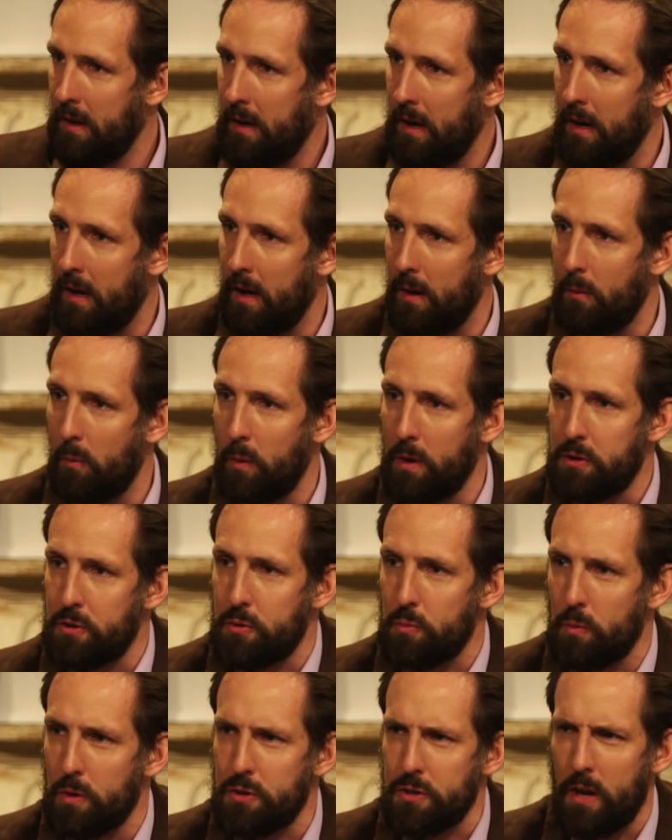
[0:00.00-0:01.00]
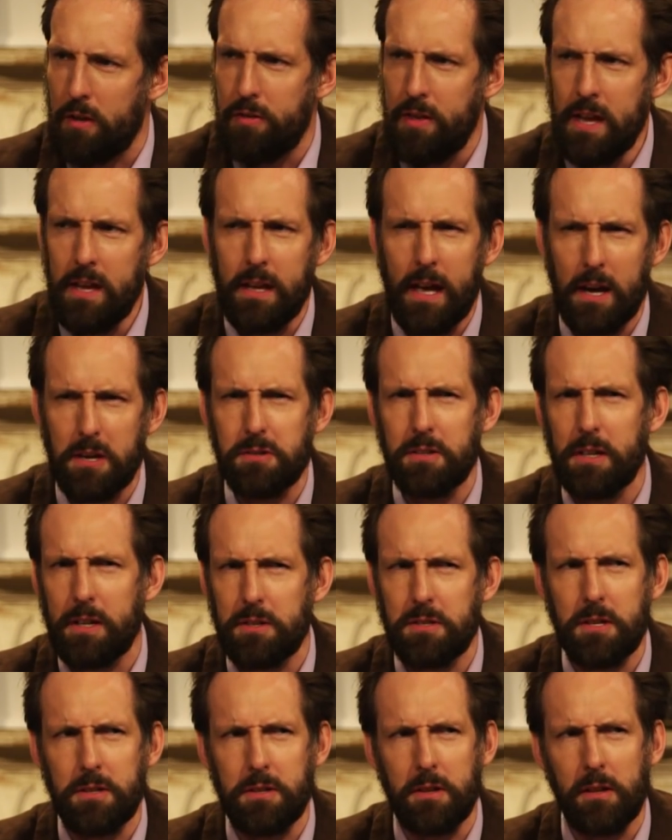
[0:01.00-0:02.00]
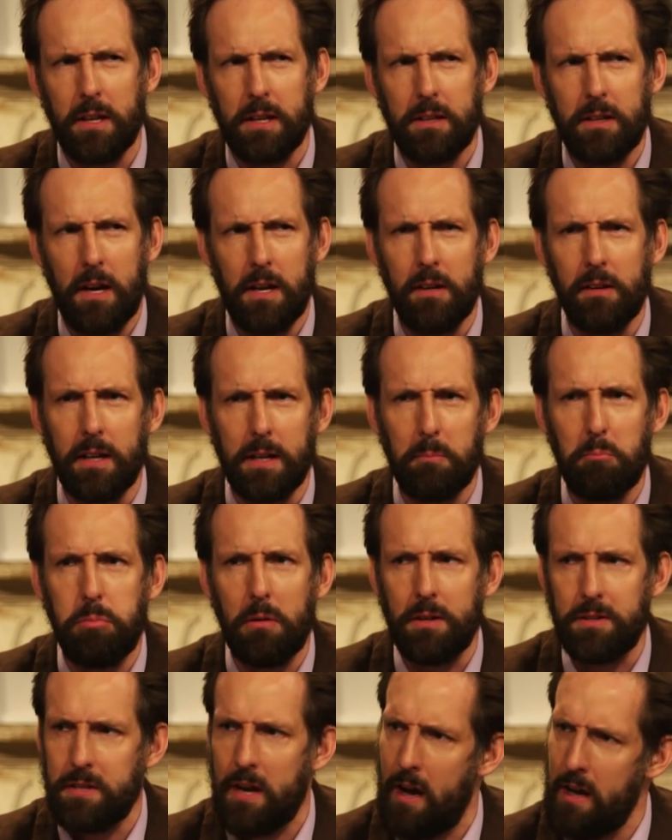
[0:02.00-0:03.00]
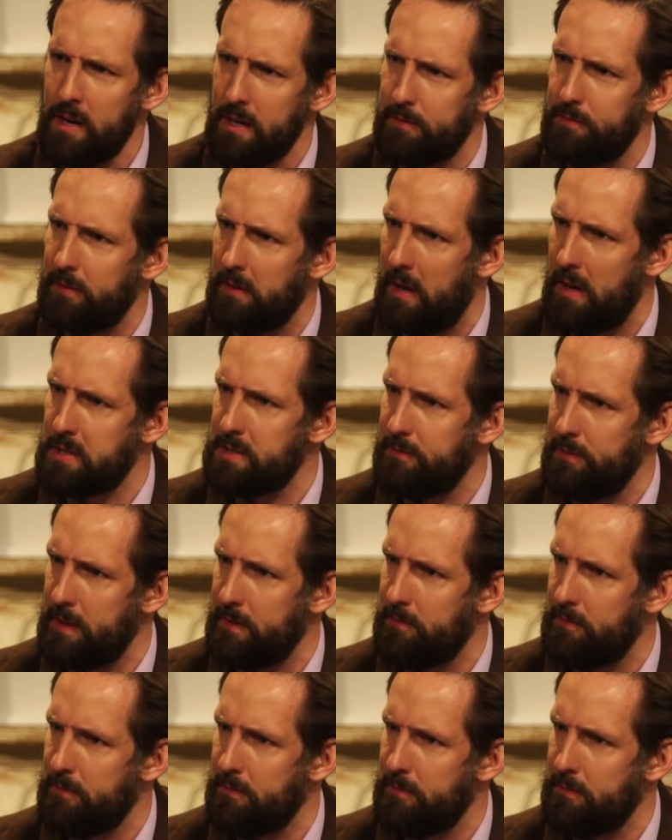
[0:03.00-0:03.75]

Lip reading: Which I think actually gets into kind of like Platonic philosophy,